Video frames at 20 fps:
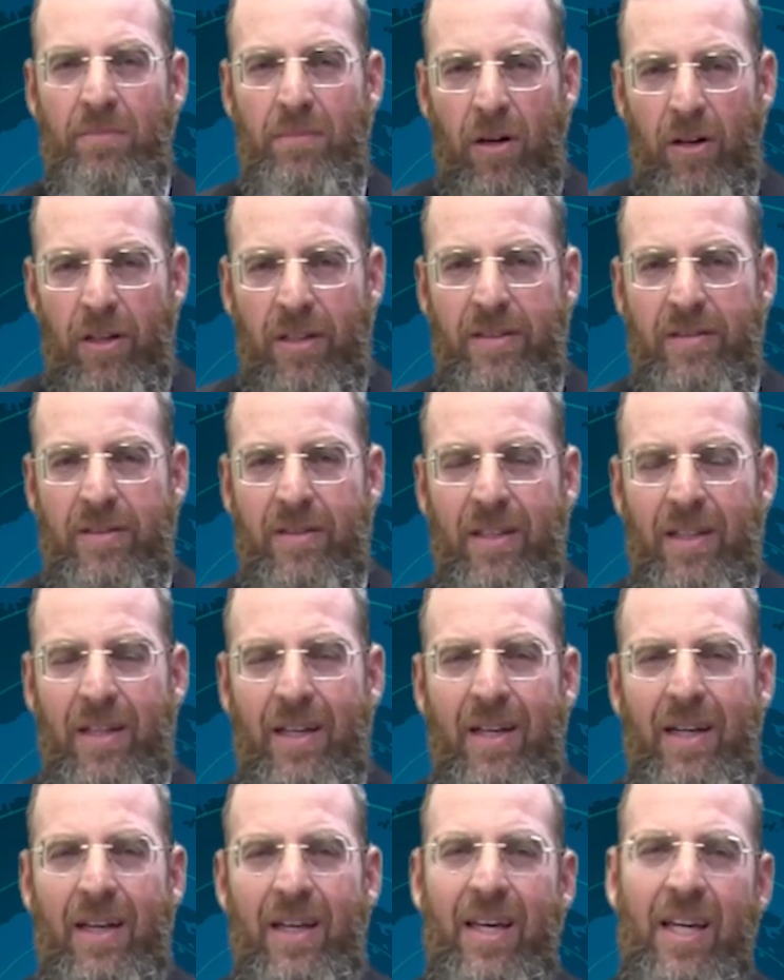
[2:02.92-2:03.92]
the
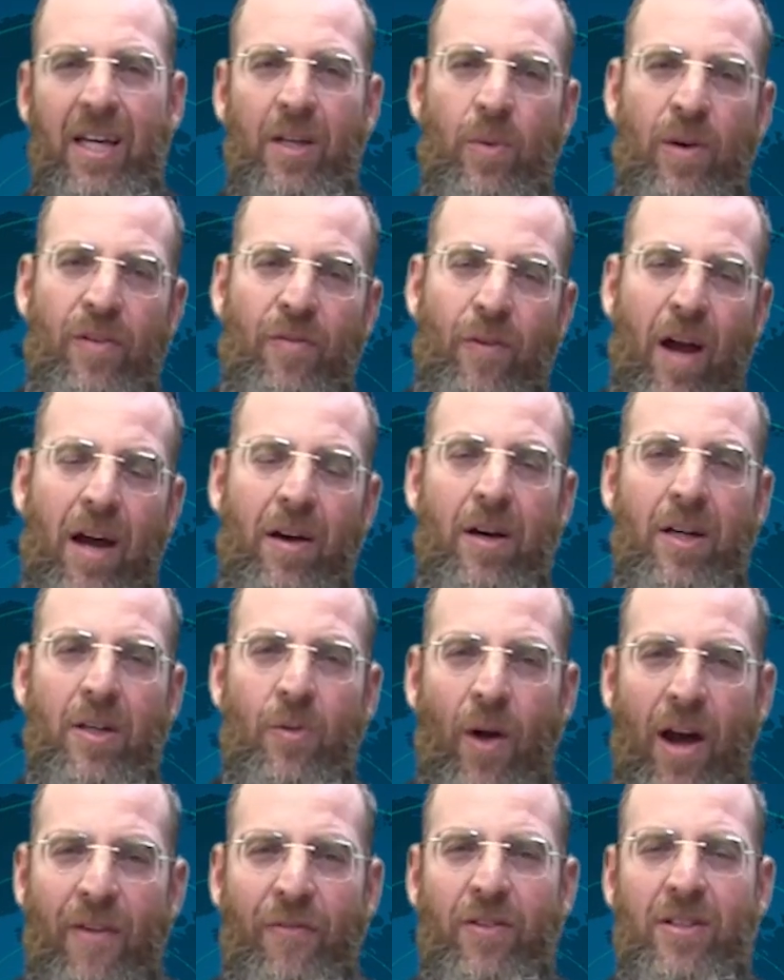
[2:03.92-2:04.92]
moitzi, it refer, a
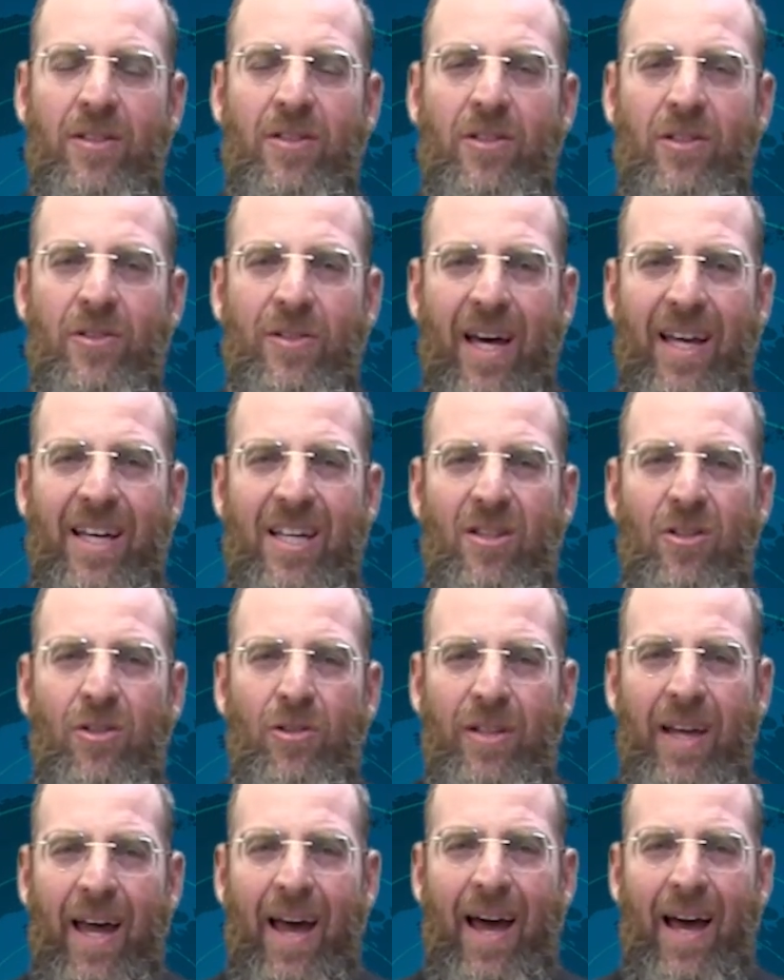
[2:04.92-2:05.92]
reference to that he
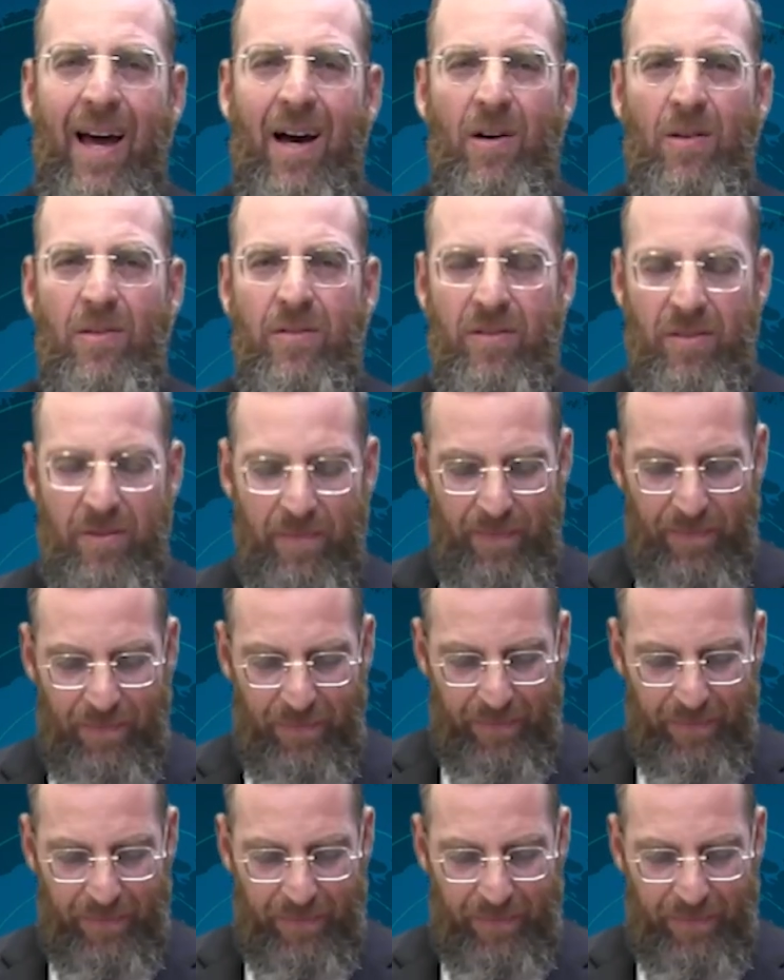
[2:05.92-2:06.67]
took out.